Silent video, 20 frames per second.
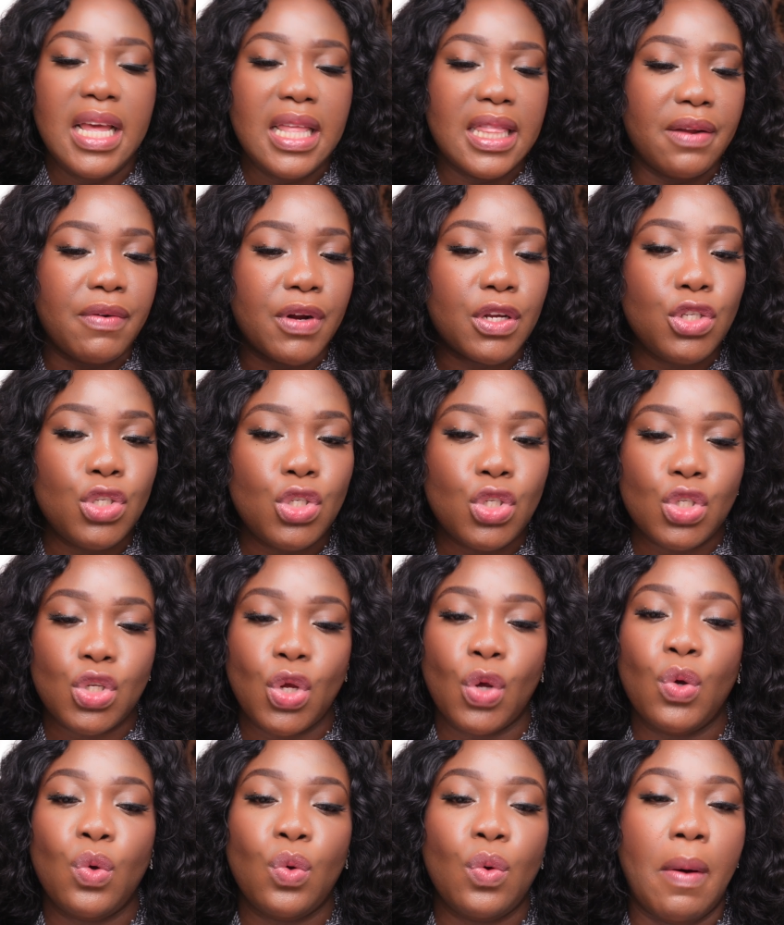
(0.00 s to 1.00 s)
There are
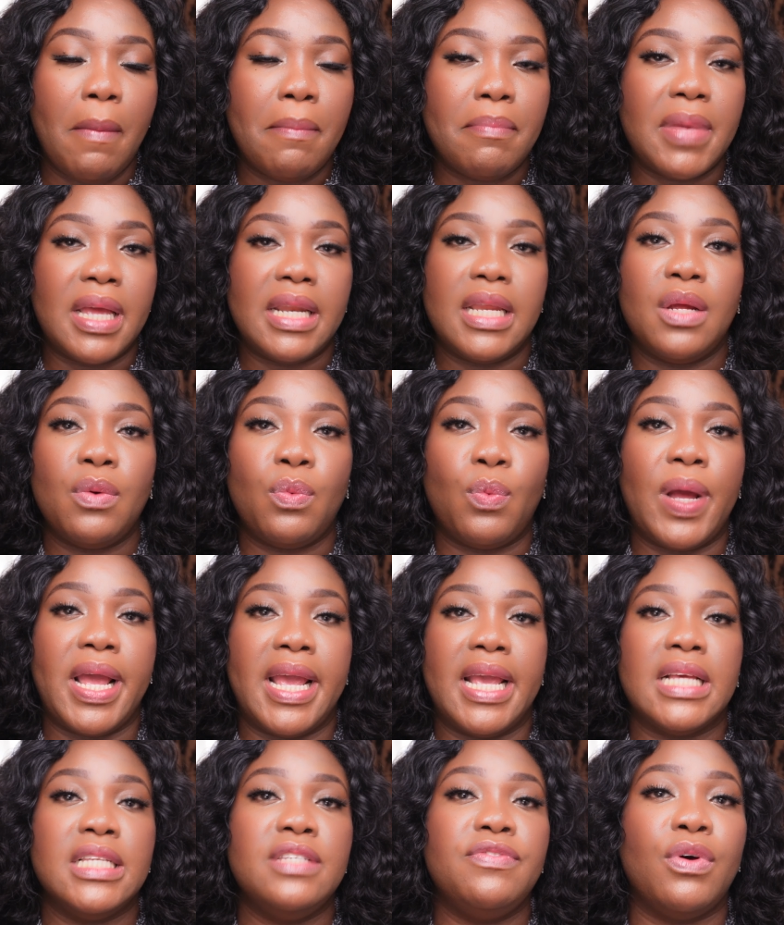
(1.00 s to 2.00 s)
so many
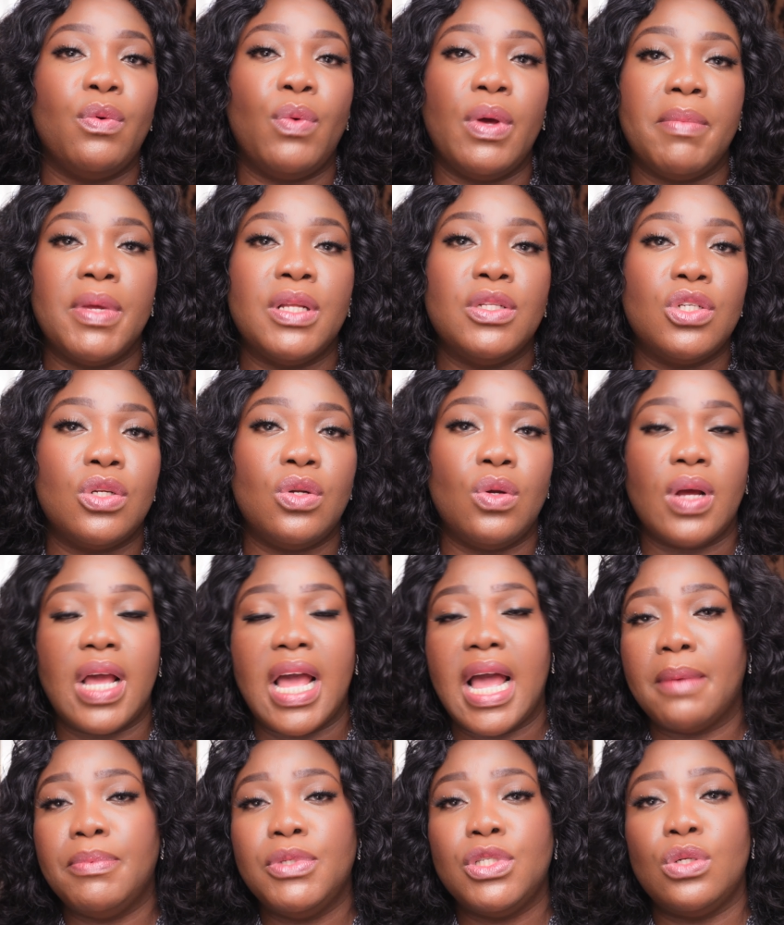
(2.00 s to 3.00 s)
ways for women to look
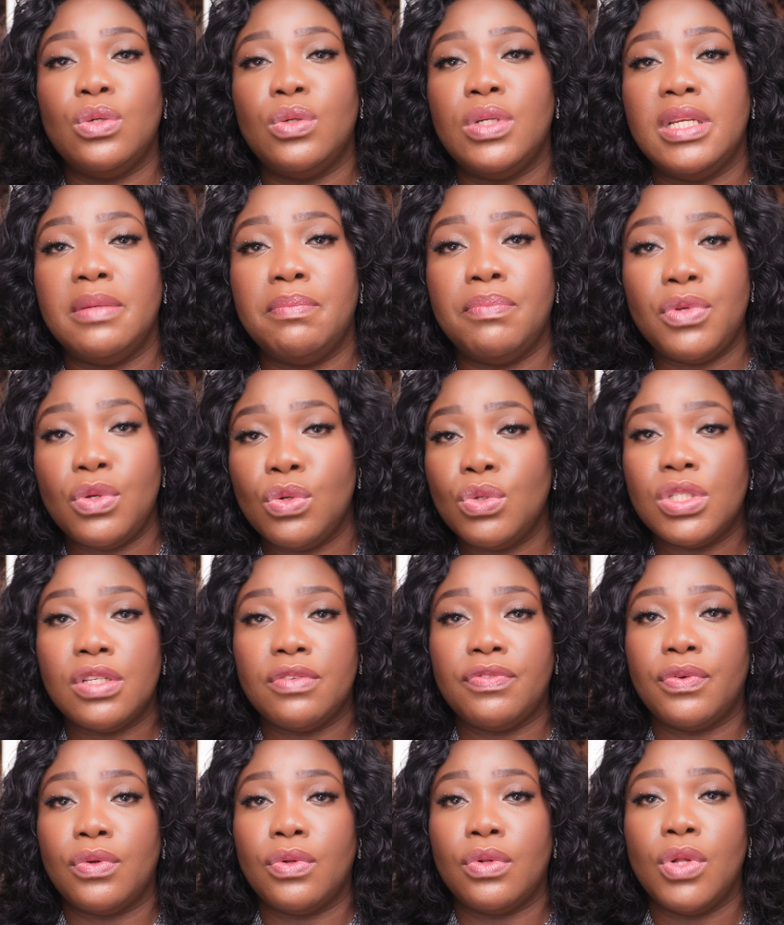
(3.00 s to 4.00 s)
absolutely
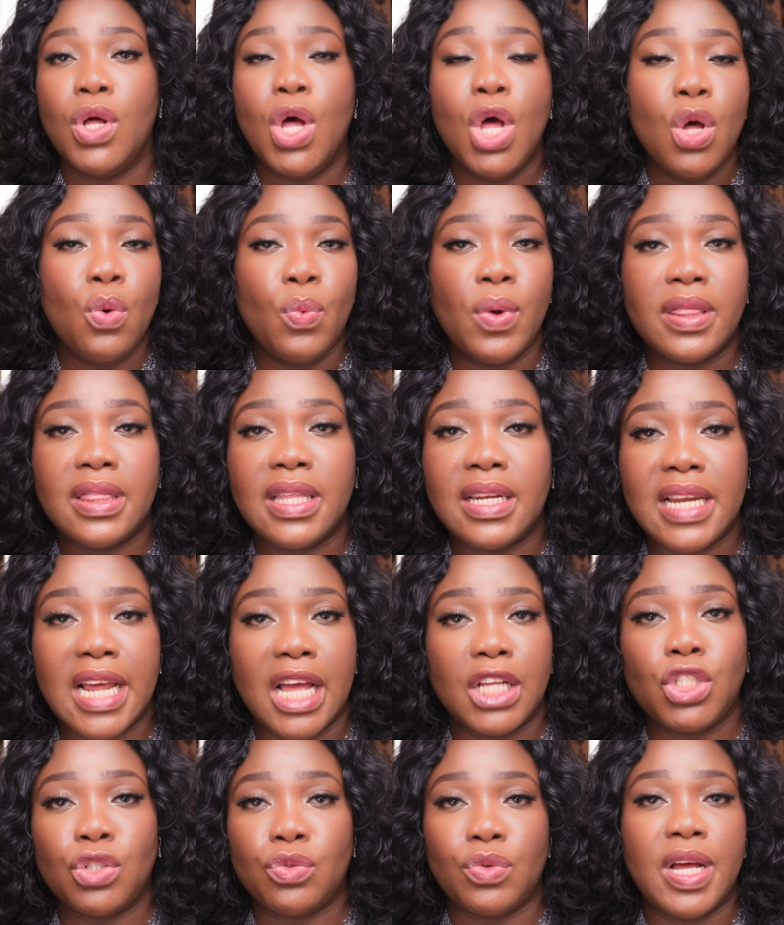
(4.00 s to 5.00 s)
beautiful with the
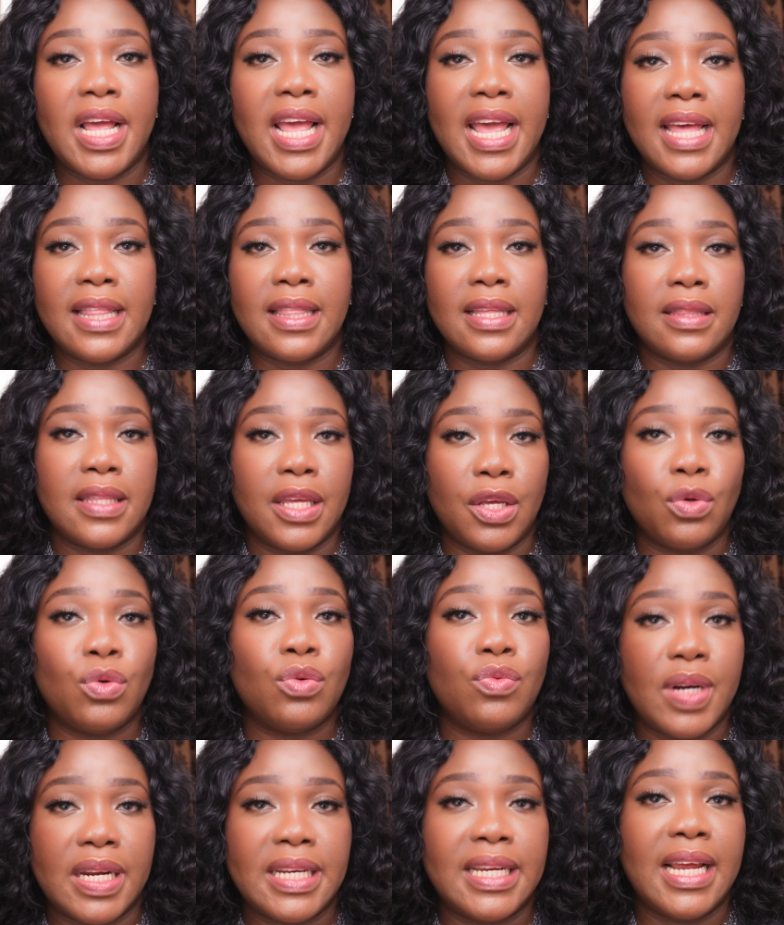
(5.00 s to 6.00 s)
natural hair that they
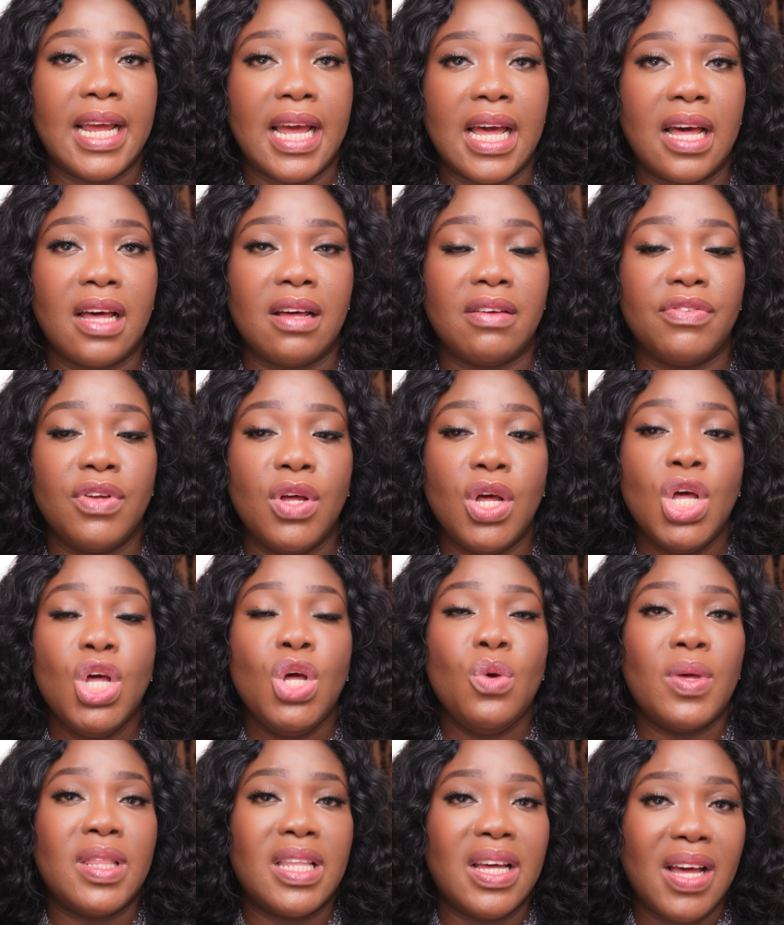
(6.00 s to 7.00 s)
already have,
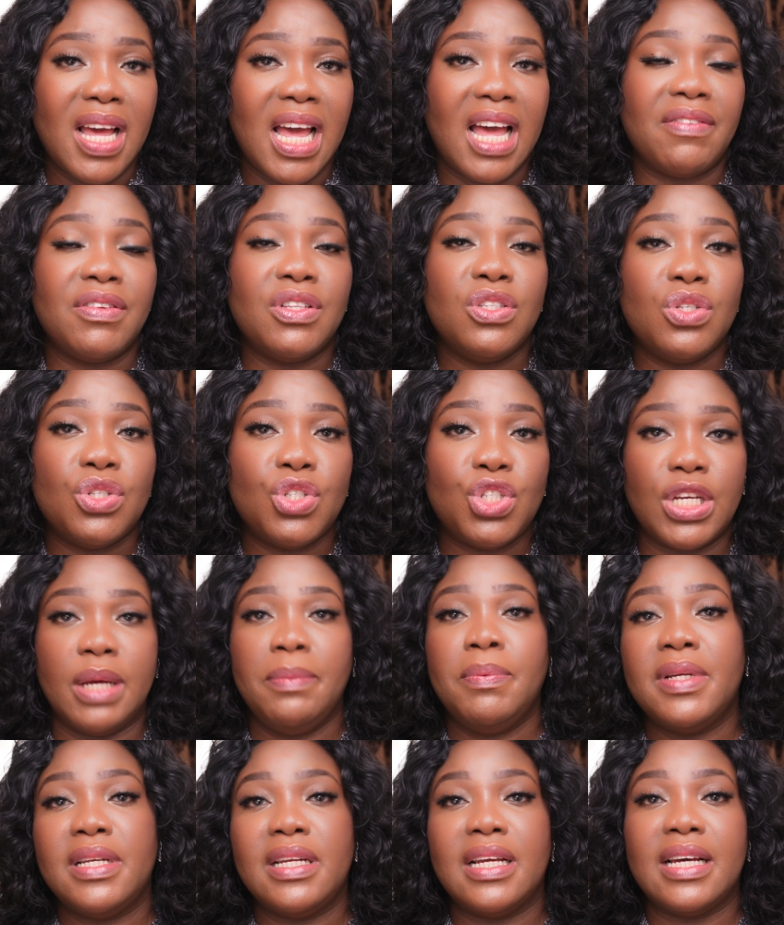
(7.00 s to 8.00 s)
without having to
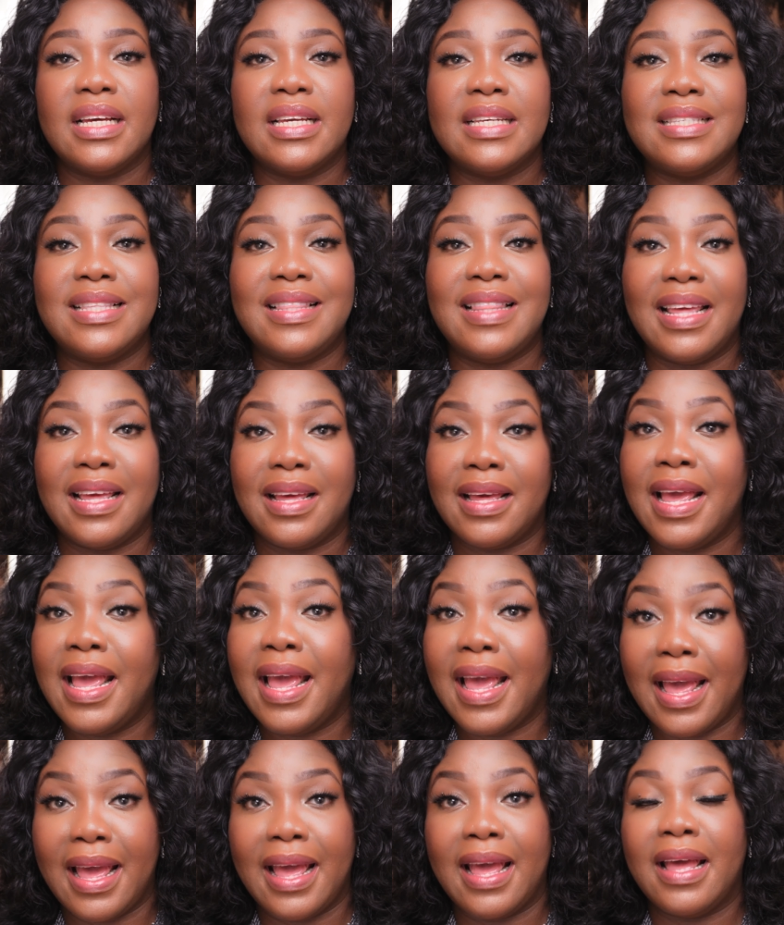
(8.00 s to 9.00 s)
jeopardize their
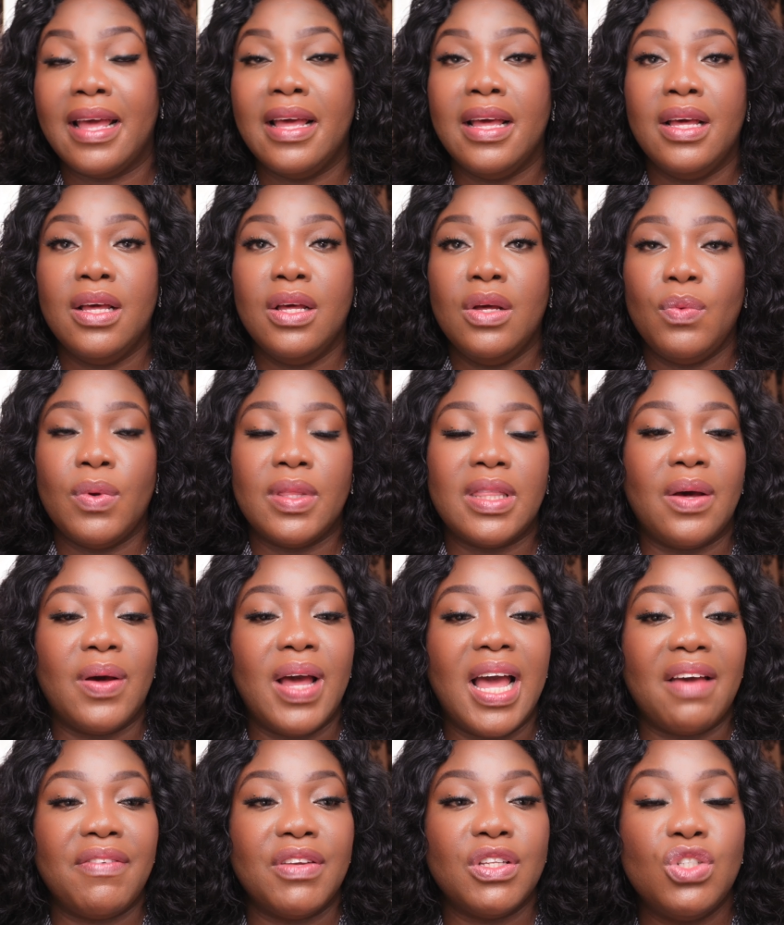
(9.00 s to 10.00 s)
hair, without
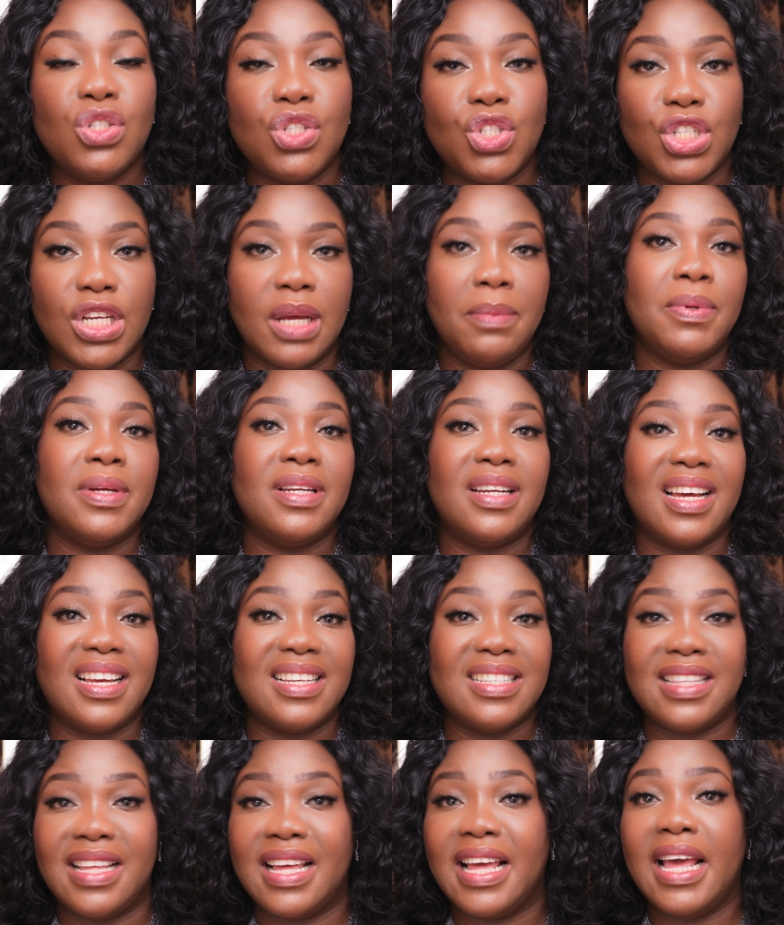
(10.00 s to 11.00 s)
having to
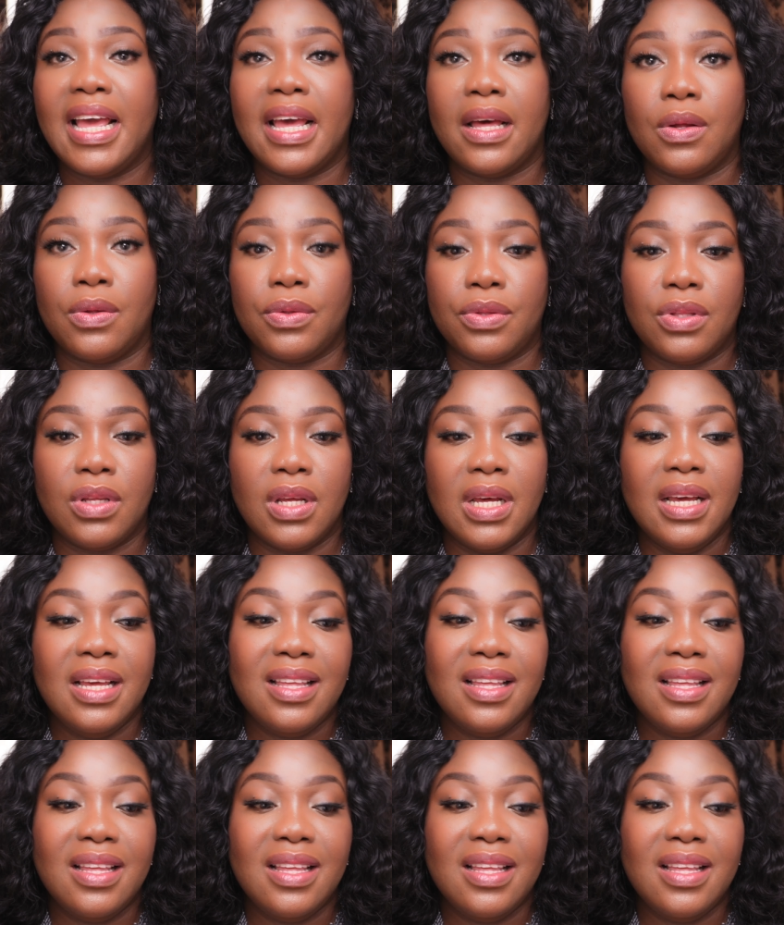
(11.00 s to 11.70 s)
jeopardize their health.